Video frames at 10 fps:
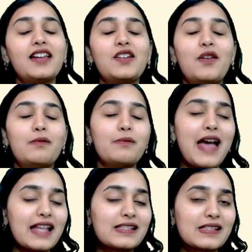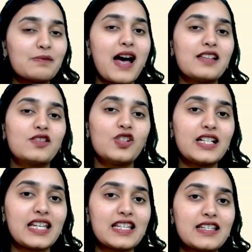your maths master
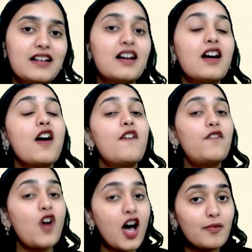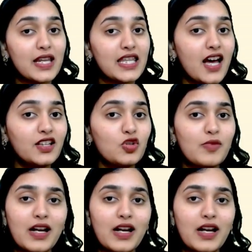teacher for Vedantu,